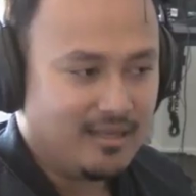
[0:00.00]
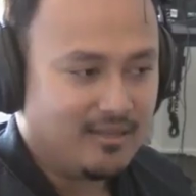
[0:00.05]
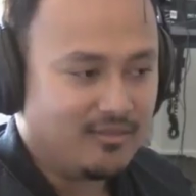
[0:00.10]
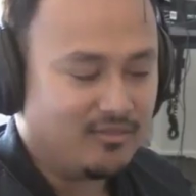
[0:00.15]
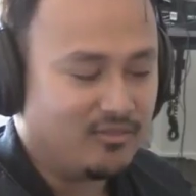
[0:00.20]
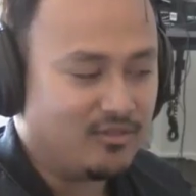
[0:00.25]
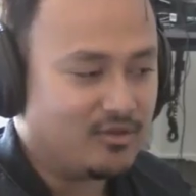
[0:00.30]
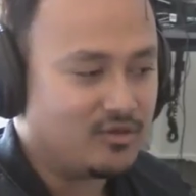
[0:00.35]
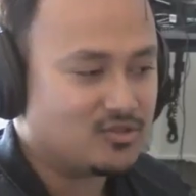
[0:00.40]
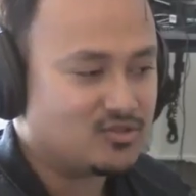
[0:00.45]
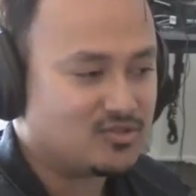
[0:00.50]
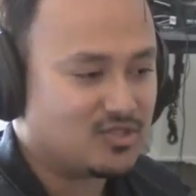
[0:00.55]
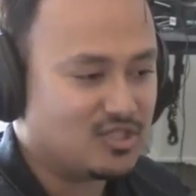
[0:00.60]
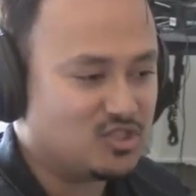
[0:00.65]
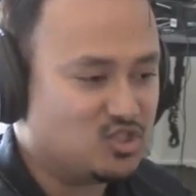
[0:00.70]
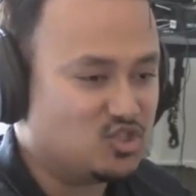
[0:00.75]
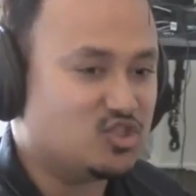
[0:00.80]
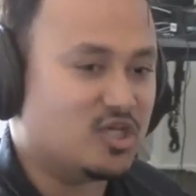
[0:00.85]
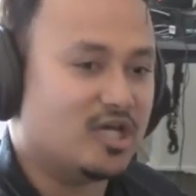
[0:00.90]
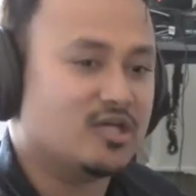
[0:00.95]
There's a
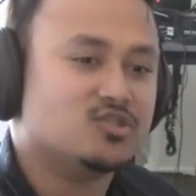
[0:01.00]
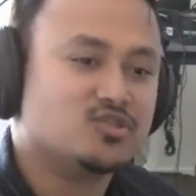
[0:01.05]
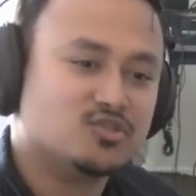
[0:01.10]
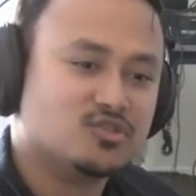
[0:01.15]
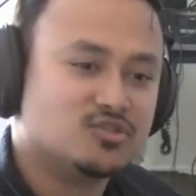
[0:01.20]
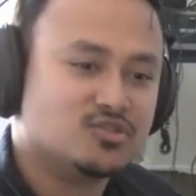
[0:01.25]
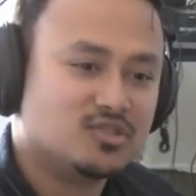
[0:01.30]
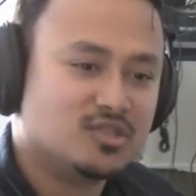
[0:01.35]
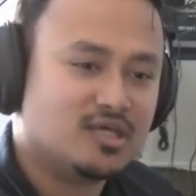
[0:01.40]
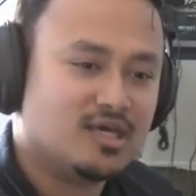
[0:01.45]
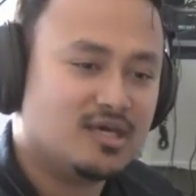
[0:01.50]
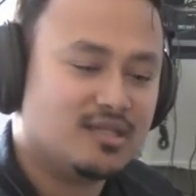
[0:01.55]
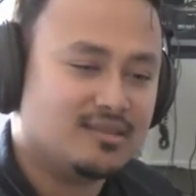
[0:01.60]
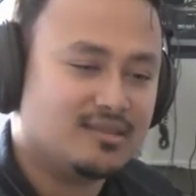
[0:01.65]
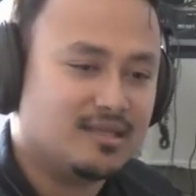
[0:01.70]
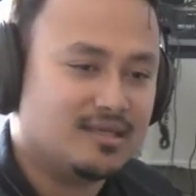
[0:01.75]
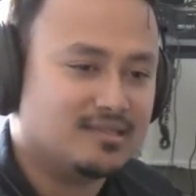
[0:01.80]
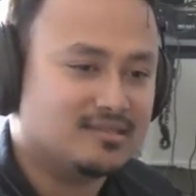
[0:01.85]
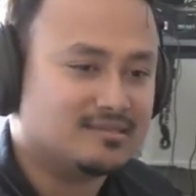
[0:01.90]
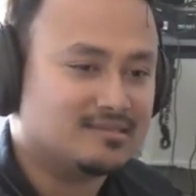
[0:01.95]
gesture to that
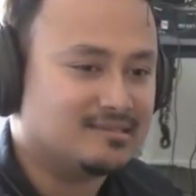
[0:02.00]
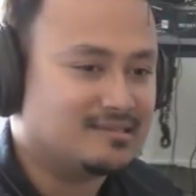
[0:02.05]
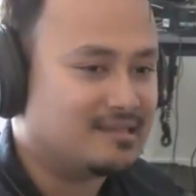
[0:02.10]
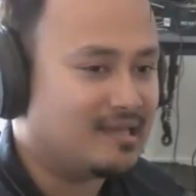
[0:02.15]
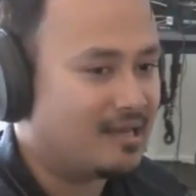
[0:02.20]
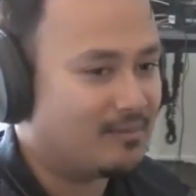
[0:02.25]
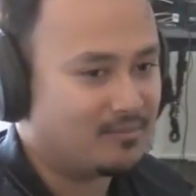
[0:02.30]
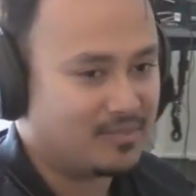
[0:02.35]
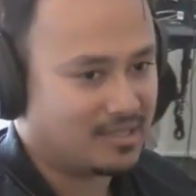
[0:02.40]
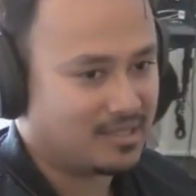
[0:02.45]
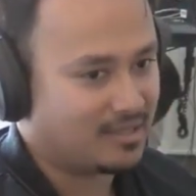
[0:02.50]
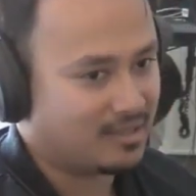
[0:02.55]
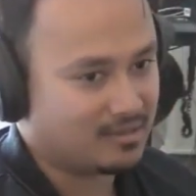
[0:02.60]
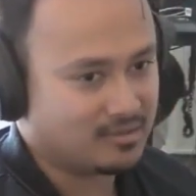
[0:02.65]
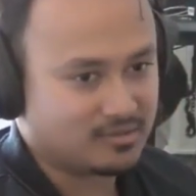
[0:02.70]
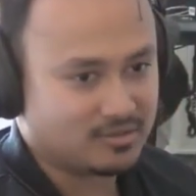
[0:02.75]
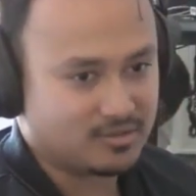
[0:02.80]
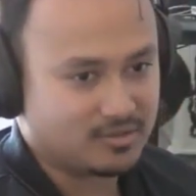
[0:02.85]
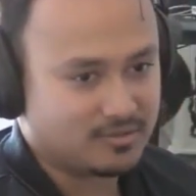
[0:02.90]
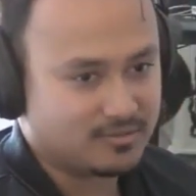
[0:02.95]
that is not
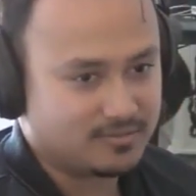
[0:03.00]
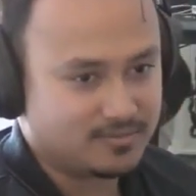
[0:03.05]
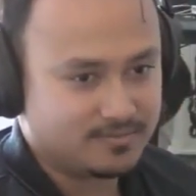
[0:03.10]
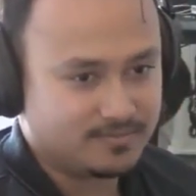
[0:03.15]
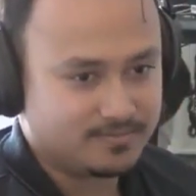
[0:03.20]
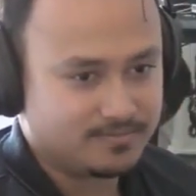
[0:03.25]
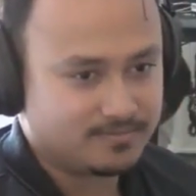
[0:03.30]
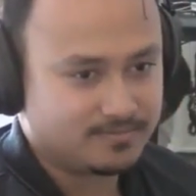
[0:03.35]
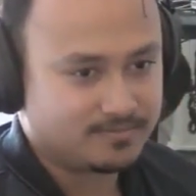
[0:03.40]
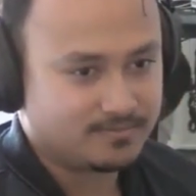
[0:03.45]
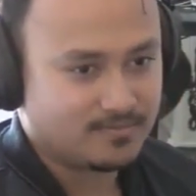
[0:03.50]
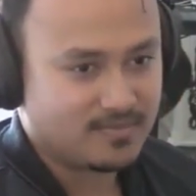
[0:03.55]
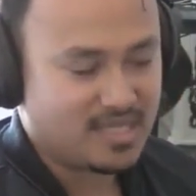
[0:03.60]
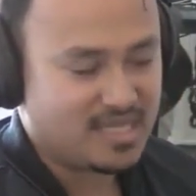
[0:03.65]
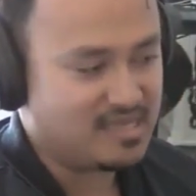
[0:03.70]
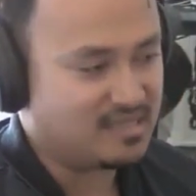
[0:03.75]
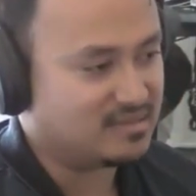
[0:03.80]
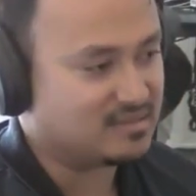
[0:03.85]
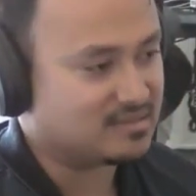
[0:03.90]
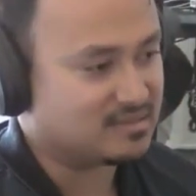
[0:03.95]
mechanical. Yeah.
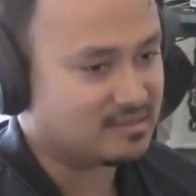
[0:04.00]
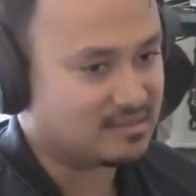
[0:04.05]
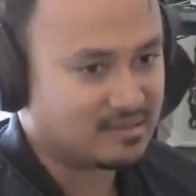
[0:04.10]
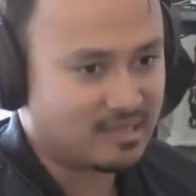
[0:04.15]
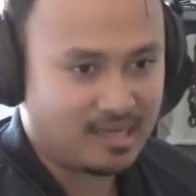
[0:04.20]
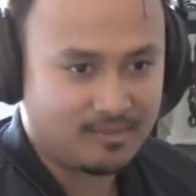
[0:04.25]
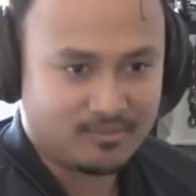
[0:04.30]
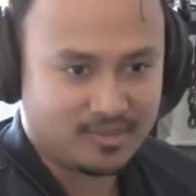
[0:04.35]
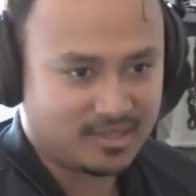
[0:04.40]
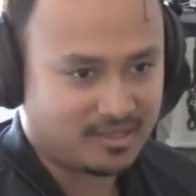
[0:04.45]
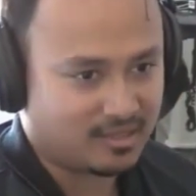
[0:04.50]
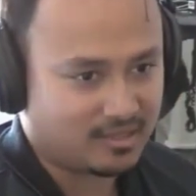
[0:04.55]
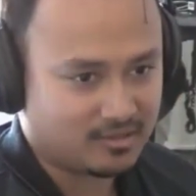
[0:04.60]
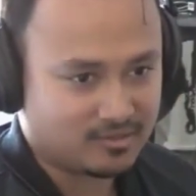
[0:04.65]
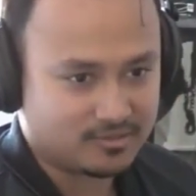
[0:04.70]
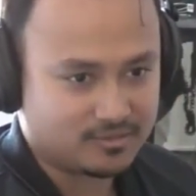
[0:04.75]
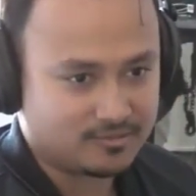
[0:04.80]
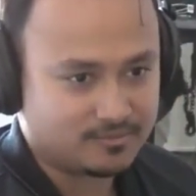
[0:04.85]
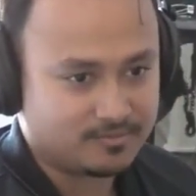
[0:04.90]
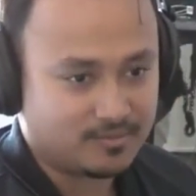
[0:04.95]
It is not
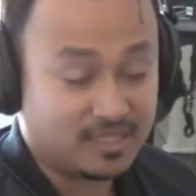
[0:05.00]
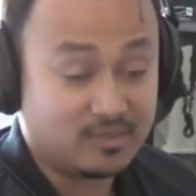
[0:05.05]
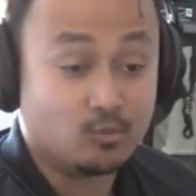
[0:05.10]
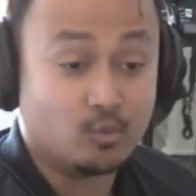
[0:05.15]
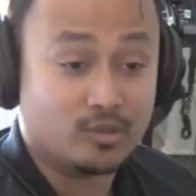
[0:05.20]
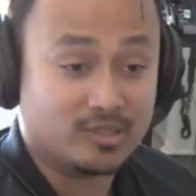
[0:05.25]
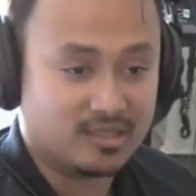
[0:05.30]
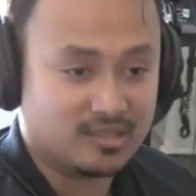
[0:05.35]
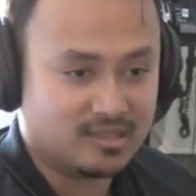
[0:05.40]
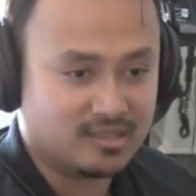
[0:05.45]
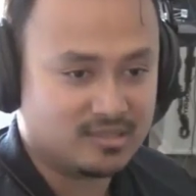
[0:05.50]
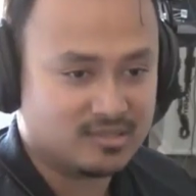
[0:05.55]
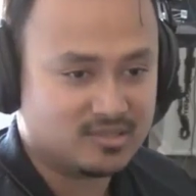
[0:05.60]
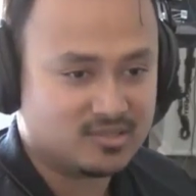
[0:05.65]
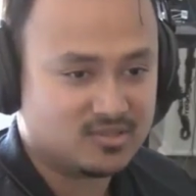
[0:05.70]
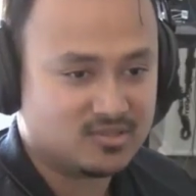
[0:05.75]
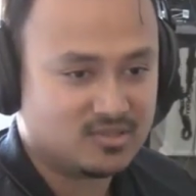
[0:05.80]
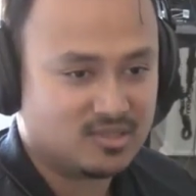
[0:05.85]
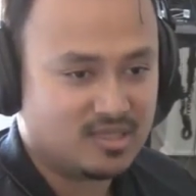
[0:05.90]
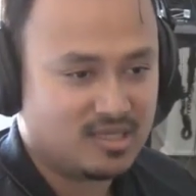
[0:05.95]
mechanical. And when it
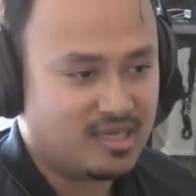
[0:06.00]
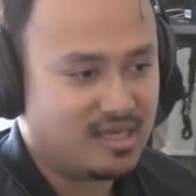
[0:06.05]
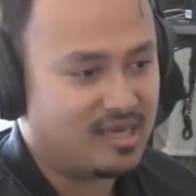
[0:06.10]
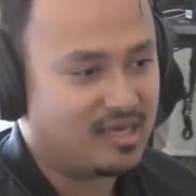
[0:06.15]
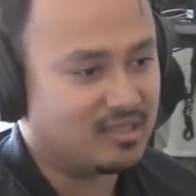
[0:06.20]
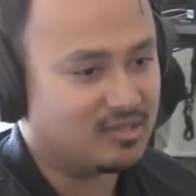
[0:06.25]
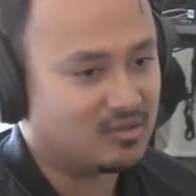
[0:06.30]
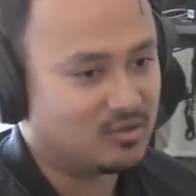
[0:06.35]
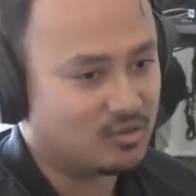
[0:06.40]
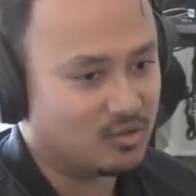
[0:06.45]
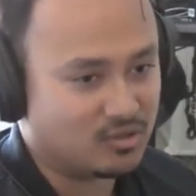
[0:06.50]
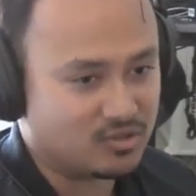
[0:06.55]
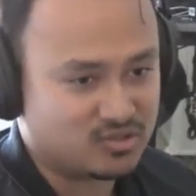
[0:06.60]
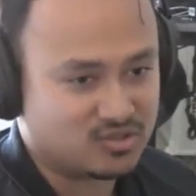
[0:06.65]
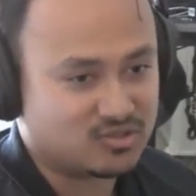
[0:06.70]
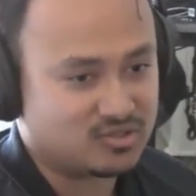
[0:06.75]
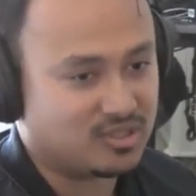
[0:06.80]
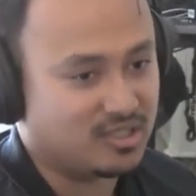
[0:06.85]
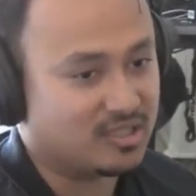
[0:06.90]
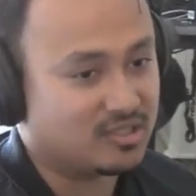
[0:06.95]
is, it
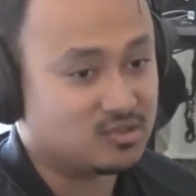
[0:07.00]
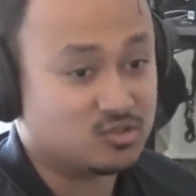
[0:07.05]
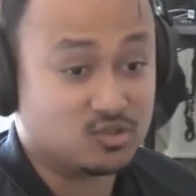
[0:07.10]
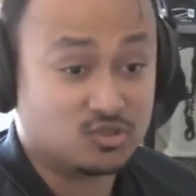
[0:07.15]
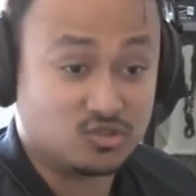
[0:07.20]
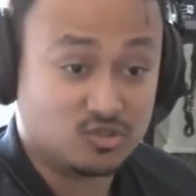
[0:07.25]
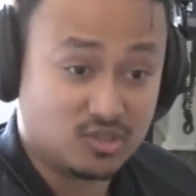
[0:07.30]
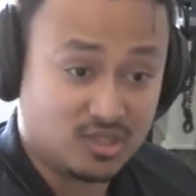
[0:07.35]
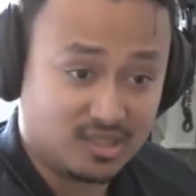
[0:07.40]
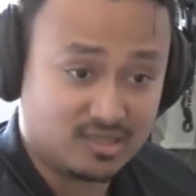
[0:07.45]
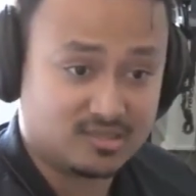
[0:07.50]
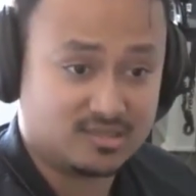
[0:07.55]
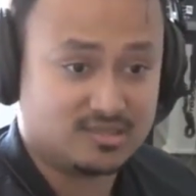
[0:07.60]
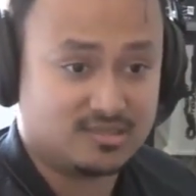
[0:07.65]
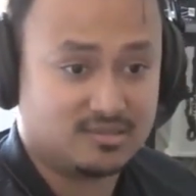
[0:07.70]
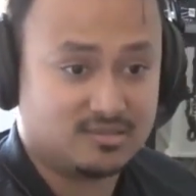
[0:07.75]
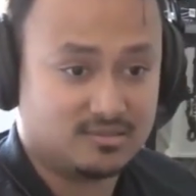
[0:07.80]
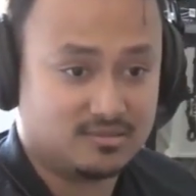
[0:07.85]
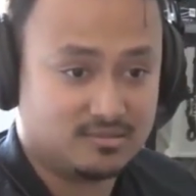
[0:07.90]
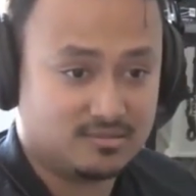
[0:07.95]
looks like shit.
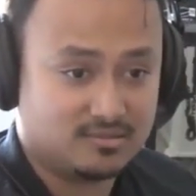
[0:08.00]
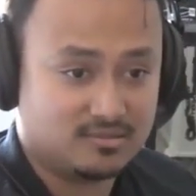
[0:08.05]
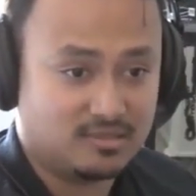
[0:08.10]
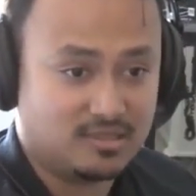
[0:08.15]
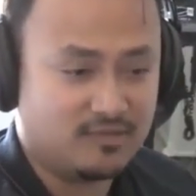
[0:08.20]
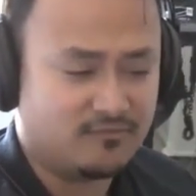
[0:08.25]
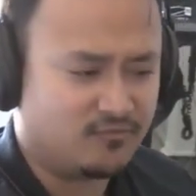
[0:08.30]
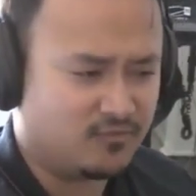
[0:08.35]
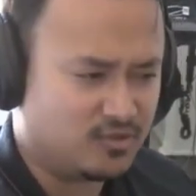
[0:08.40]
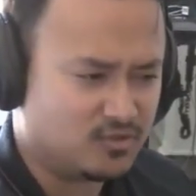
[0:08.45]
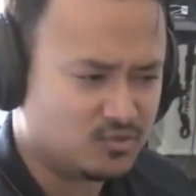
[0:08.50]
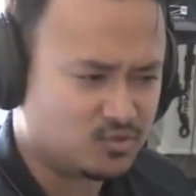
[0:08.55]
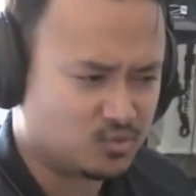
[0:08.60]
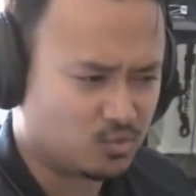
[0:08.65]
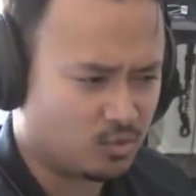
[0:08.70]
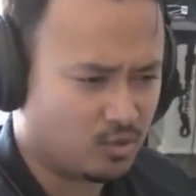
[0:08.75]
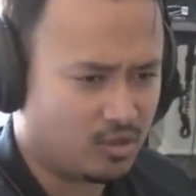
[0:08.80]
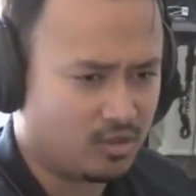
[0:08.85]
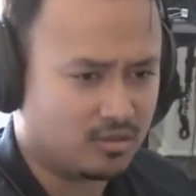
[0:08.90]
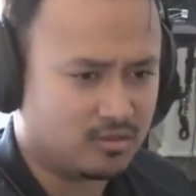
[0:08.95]
It feels
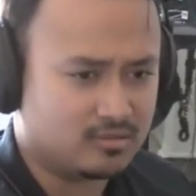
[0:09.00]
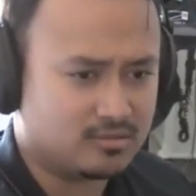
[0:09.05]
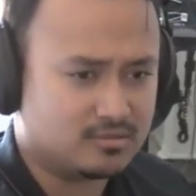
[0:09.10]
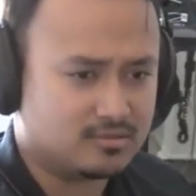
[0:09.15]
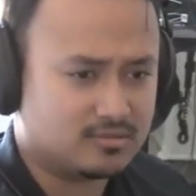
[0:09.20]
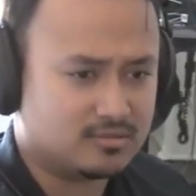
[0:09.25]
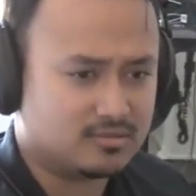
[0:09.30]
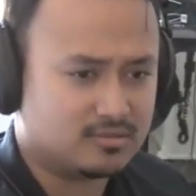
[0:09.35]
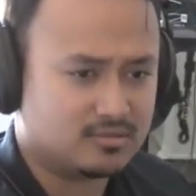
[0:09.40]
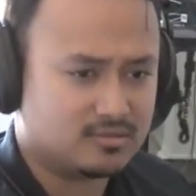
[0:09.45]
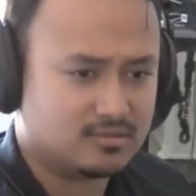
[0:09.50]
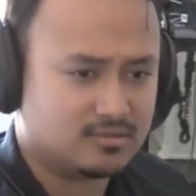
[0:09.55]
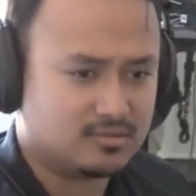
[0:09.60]
wrong. Yeah.